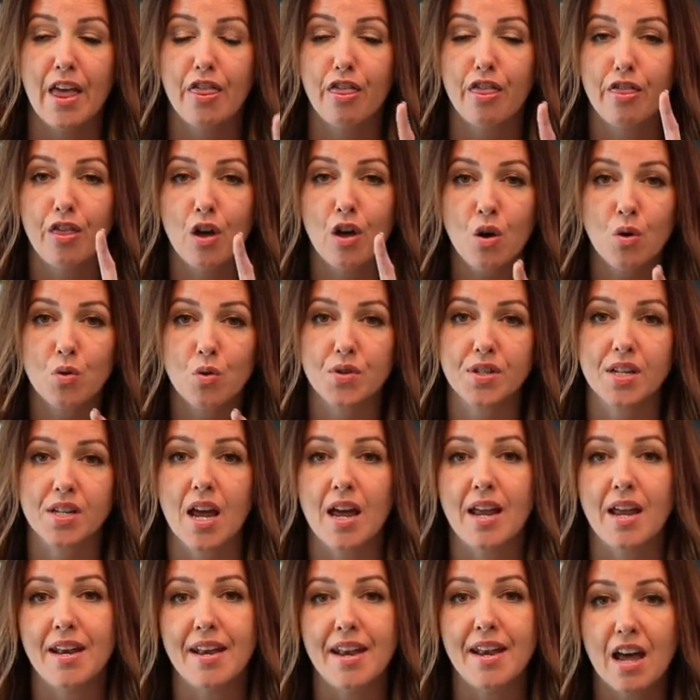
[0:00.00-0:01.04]
Those
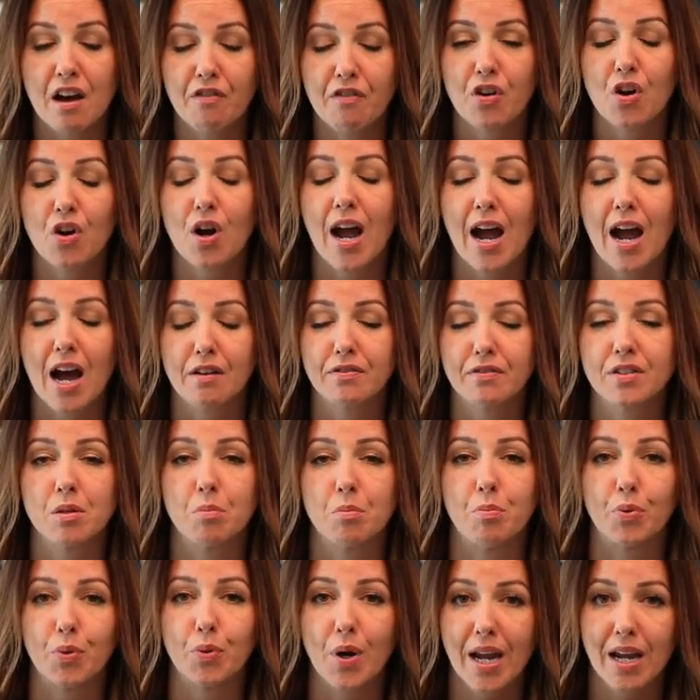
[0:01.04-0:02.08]
never have to
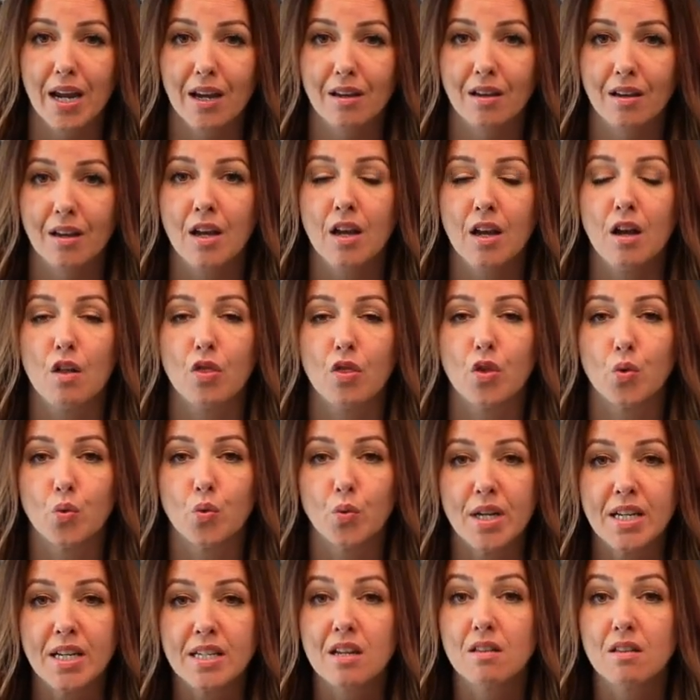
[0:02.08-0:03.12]
break. The
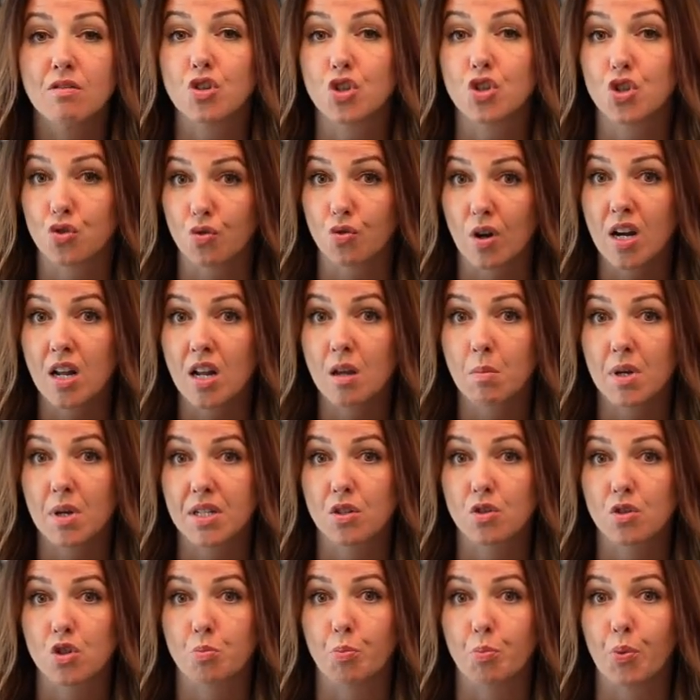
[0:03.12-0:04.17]
reason the straining
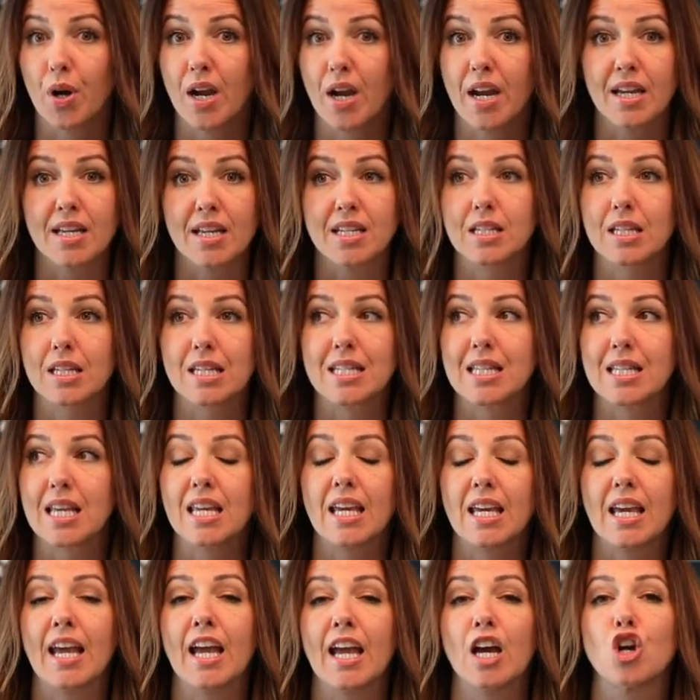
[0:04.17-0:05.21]
muscles break is because they
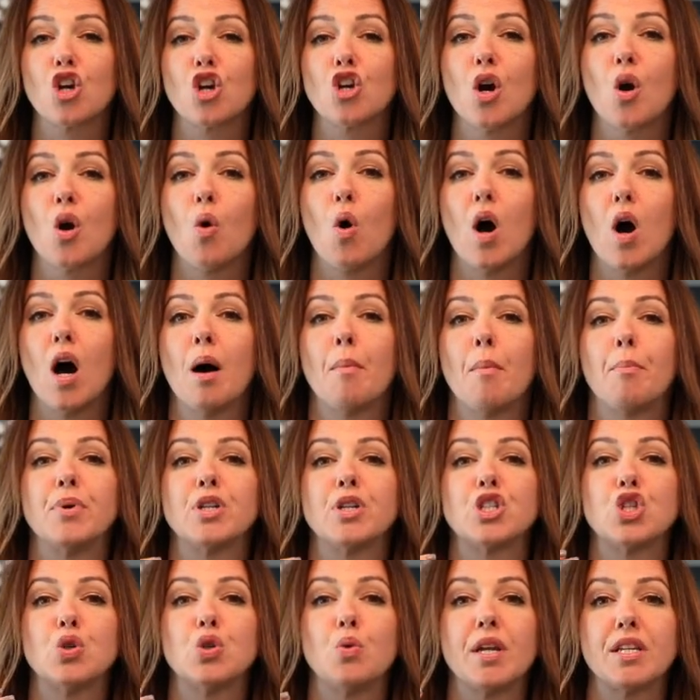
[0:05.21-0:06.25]
can't go up
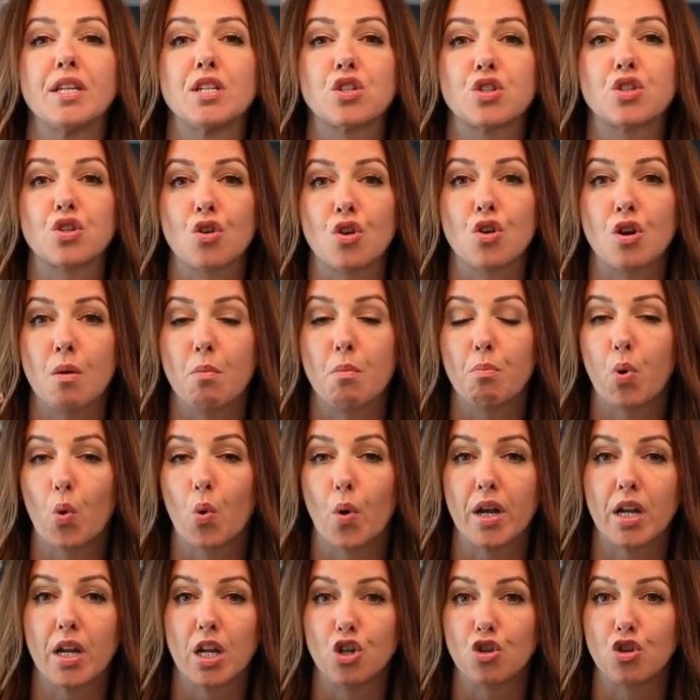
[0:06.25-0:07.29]
but to a certain
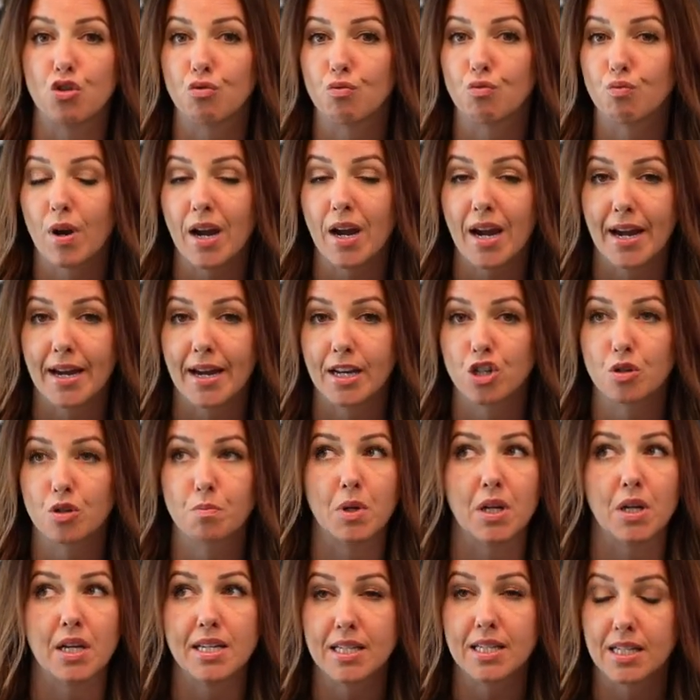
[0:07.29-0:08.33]
point in your
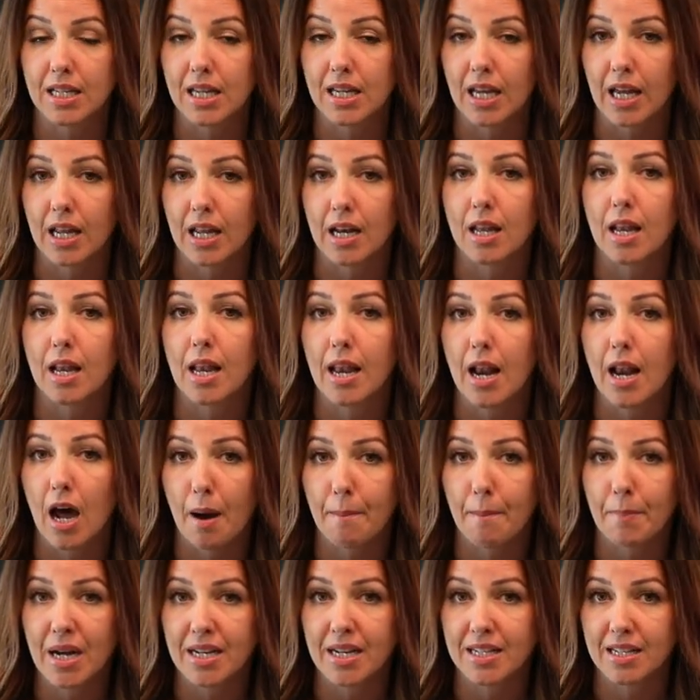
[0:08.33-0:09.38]
range, because again,
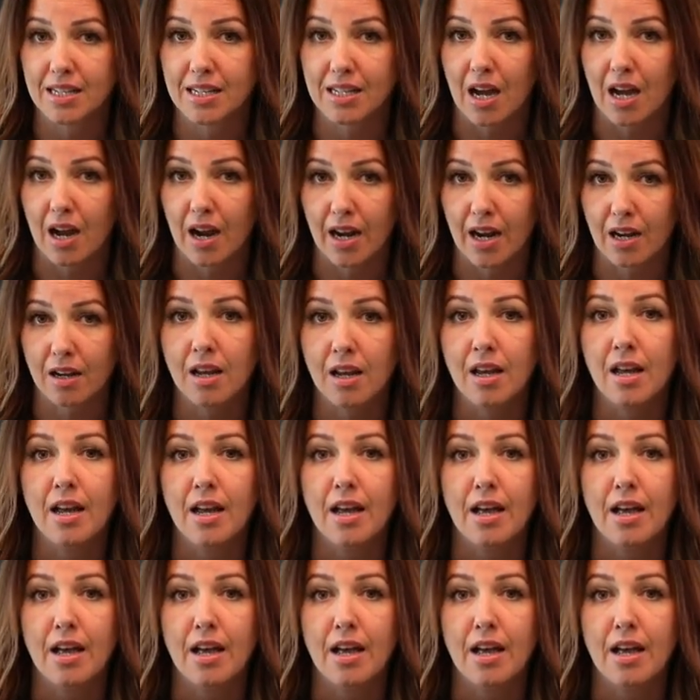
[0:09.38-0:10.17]
not by design.